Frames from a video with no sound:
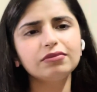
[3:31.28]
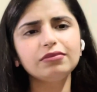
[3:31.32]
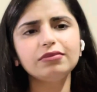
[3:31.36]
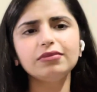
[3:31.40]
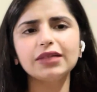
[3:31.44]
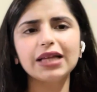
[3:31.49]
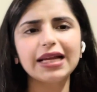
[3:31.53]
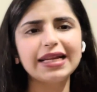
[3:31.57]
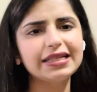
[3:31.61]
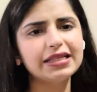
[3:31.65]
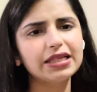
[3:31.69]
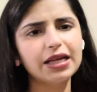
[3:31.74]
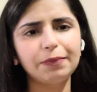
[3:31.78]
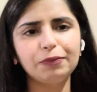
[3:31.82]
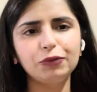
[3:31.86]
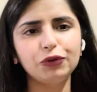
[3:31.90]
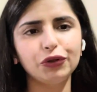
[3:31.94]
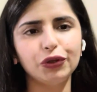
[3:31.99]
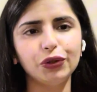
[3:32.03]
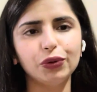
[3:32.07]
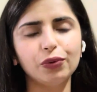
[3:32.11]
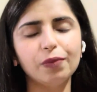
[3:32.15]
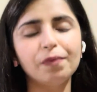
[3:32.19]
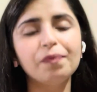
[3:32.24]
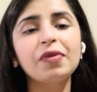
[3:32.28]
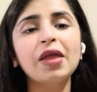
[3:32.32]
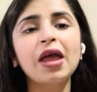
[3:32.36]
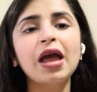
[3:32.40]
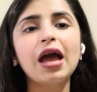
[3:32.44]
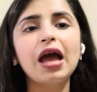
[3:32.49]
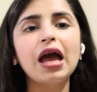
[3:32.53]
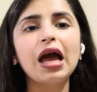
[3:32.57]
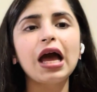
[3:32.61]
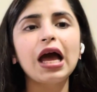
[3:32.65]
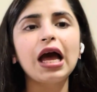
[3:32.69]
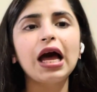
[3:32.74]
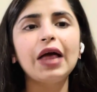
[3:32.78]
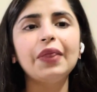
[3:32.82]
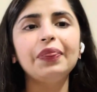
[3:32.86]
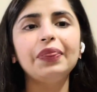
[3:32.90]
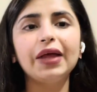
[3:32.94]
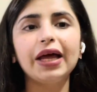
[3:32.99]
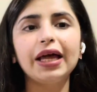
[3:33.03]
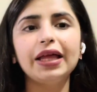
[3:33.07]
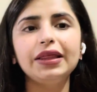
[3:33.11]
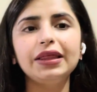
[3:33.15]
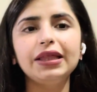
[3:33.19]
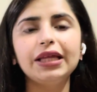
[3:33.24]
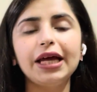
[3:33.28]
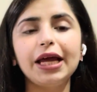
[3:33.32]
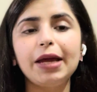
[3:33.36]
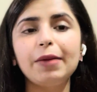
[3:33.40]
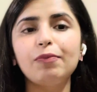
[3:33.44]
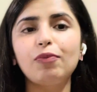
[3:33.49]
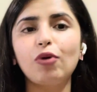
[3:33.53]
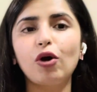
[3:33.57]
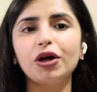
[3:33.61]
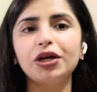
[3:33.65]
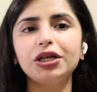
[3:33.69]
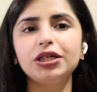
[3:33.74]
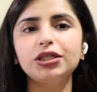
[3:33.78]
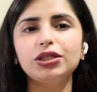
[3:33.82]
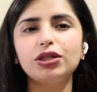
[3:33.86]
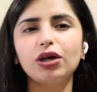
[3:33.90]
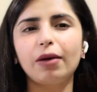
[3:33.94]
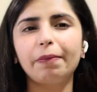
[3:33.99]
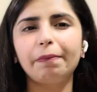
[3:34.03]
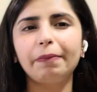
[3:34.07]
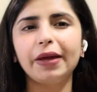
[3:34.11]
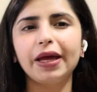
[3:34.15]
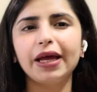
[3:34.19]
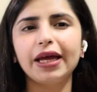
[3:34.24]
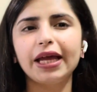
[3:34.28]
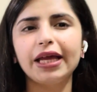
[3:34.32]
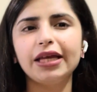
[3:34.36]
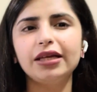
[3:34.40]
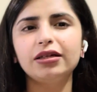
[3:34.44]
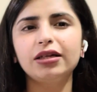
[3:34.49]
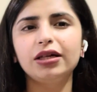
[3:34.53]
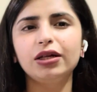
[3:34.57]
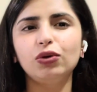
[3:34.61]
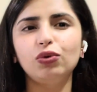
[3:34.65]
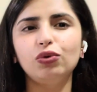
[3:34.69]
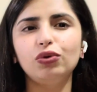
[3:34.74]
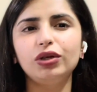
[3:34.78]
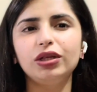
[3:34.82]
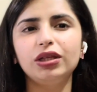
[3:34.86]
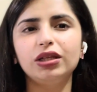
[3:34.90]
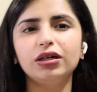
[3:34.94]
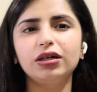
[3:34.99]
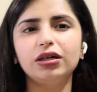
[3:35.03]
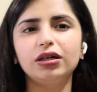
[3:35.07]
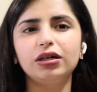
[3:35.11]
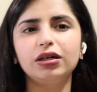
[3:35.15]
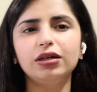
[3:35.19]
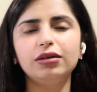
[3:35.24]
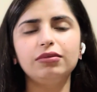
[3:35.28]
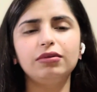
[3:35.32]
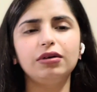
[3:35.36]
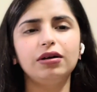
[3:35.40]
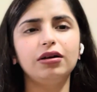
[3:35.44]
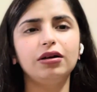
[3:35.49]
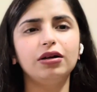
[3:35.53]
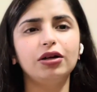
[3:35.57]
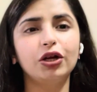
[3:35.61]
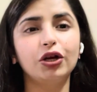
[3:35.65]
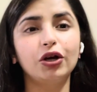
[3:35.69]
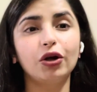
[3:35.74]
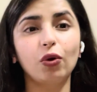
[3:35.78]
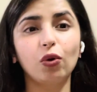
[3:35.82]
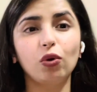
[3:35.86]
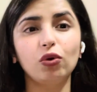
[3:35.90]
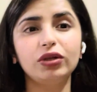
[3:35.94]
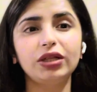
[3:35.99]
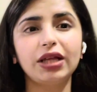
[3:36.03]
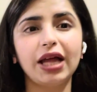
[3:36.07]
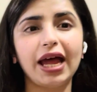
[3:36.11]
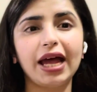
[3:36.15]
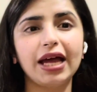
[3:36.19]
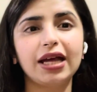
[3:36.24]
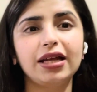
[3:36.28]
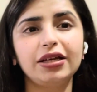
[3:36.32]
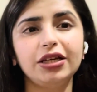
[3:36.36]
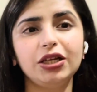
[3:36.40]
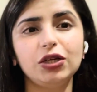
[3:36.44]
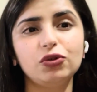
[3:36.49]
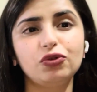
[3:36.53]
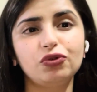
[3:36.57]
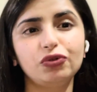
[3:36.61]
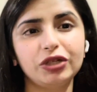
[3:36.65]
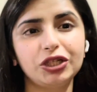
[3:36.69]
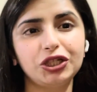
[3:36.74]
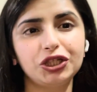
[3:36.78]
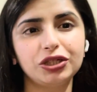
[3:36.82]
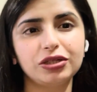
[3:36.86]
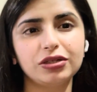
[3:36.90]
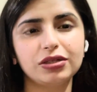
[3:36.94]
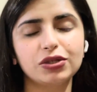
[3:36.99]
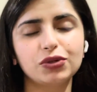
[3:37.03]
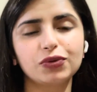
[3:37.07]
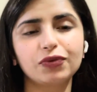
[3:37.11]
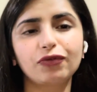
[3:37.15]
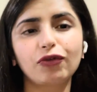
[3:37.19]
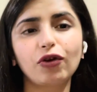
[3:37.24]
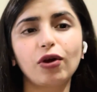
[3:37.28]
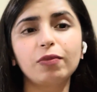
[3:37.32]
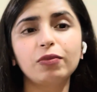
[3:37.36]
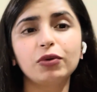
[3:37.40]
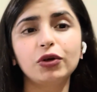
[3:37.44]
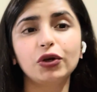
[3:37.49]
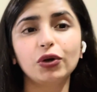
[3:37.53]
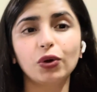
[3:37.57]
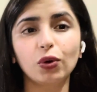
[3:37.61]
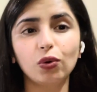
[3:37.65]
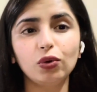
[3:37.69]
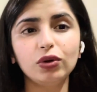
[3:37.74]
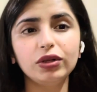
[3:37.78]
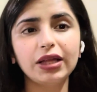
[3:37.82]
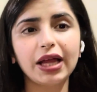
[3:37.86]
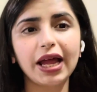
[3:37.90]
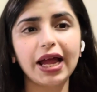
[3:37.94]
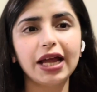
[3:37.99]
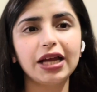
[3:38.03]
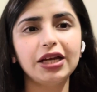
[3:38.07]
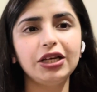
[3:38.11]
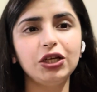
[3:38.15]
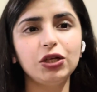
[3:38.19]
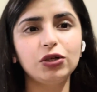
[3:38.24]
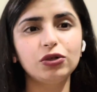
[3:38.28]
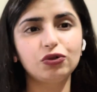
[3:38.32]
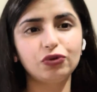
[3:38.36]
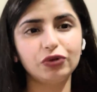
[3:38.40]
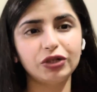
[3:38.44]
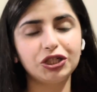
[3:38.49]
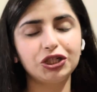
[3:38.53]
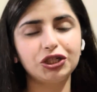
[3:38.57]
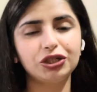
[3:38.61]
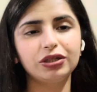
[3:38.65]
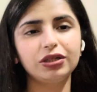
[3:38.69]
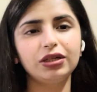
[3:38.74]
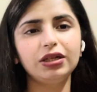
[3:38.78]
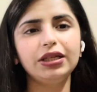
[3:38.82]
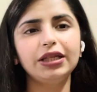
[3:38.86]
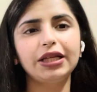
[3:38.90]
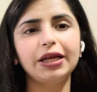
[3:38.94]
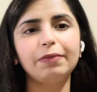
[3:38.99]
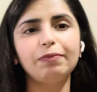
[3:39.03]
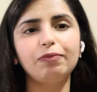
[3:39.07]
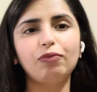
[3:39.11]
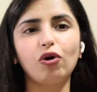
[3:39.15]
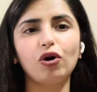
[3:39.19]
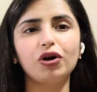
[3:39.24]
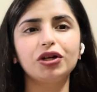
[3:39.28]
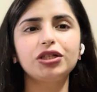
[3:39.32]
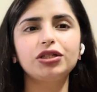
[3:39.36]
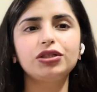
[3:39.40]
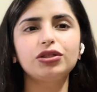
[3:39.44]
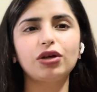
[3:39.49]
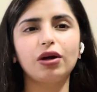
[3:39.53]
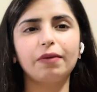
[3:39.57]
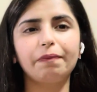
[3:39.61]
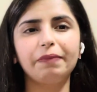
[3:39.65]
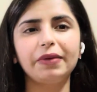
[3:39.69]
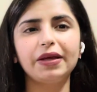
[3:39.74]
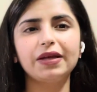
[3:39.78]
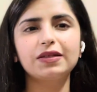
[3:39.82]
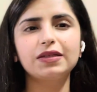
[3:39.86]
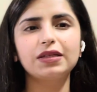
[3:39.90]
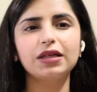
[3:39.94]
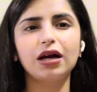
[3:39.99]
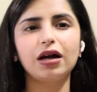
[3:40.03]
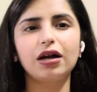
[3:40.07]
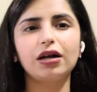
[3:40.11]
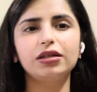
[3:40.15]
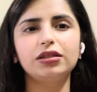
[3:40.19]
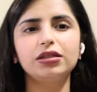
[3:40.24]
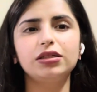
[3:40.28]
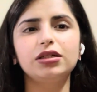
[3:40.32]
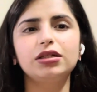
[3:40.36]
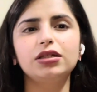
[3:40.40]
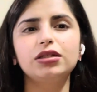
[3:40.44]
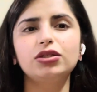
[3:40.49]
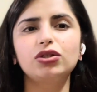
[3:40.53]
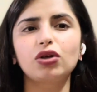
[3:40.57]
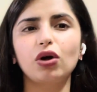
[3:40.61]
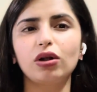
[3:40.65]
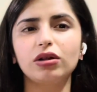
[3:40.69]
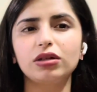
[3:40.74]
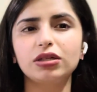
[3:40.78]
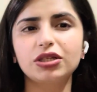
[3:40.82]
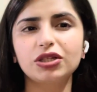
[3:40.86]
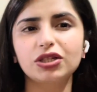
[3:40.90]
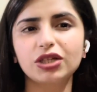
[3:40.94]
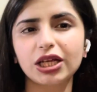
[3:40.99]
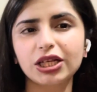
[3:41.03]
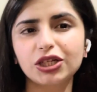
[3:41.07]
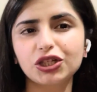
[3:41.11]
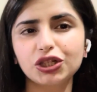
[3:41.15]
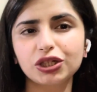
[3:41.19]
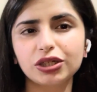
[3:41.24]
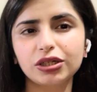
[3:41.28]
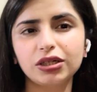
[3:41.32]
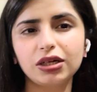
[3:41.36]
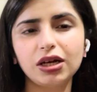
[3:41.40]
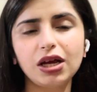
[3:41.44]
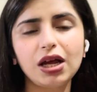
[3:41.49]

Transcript: It's up to you. Then the important topic include the growth and nutrition. So from growth and nutrition, the important topics are the tall stature,